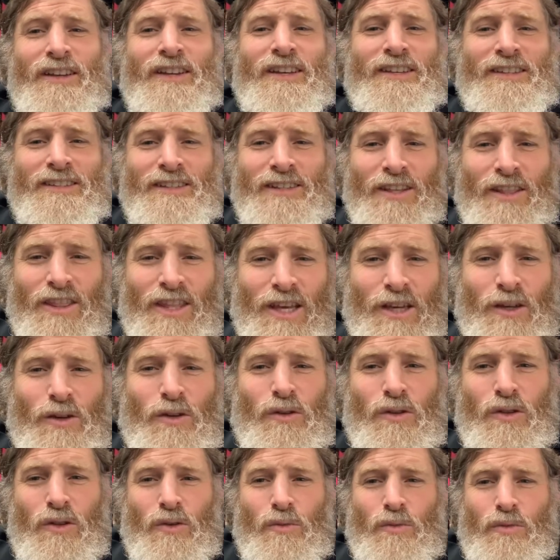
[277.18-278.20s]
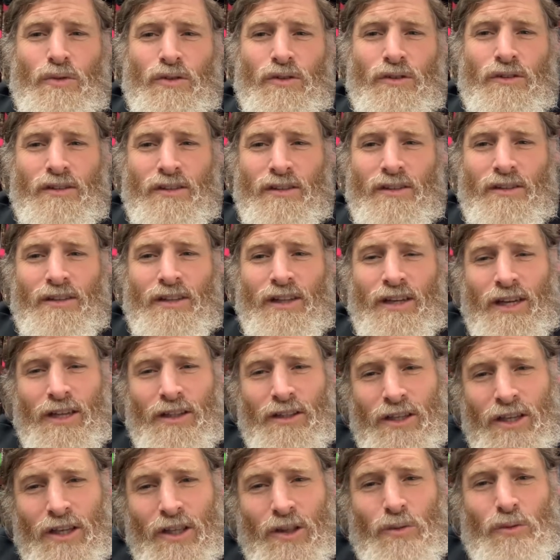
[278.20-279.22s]
Say thank you to the birds. The
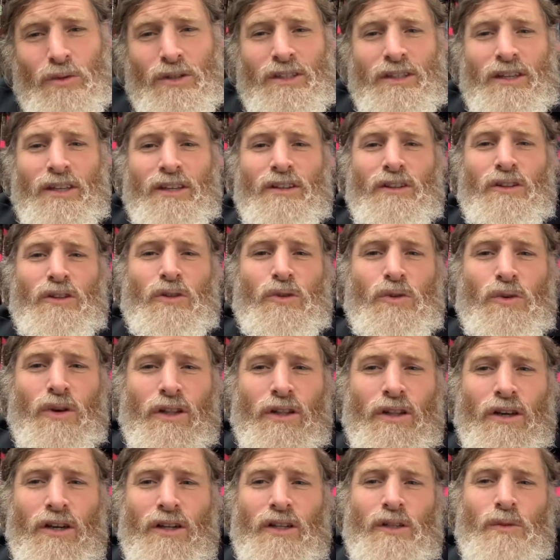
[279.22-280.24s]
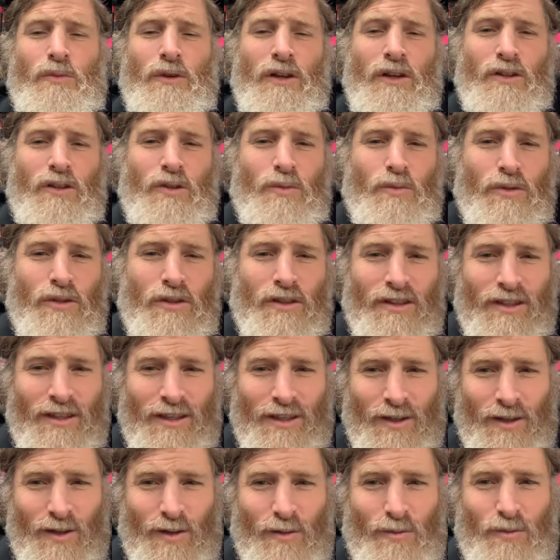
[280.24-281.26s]
Chatchila, we said in the two halachas, better to put
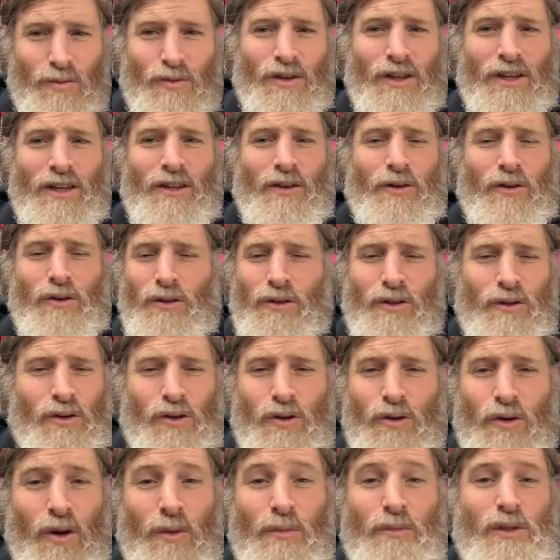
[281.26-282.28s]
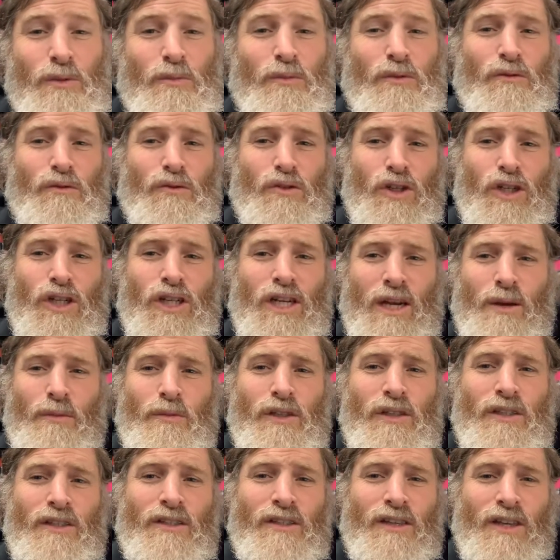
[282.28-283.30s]
the bread or the crumbs before
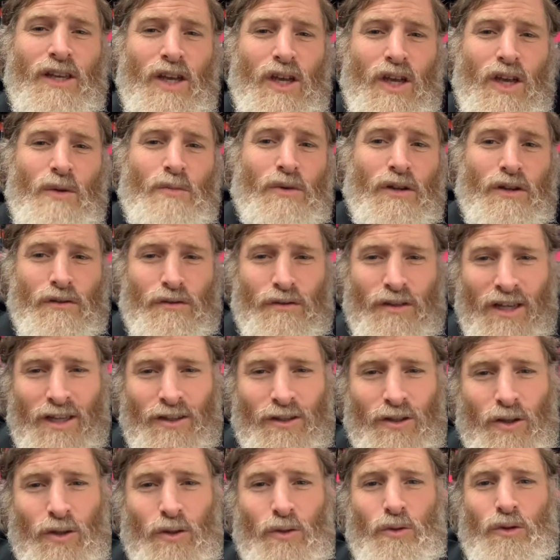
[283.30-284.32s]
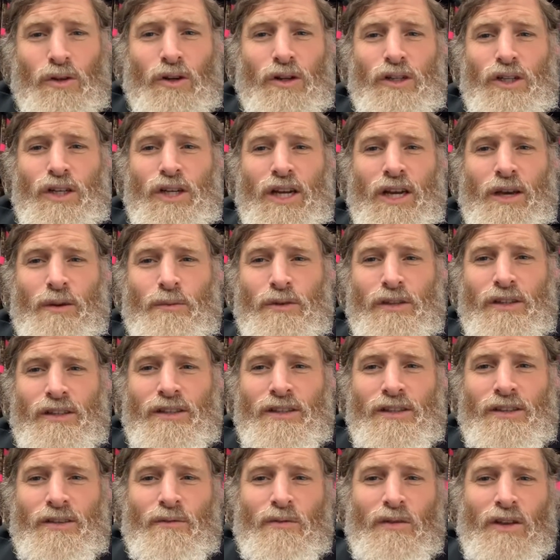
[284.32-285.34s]
Shabbos. But if not, you could do it on
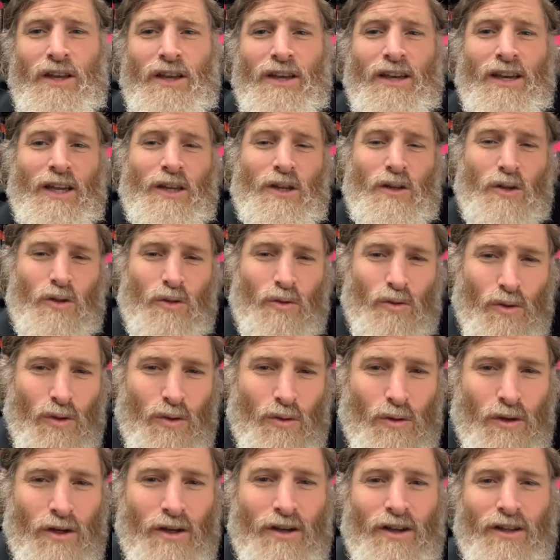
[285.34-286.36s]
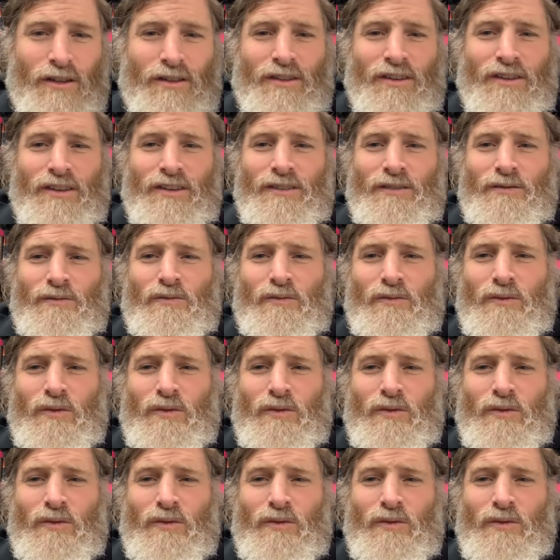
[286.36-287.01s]
Shabbos, and you could do it through a katan,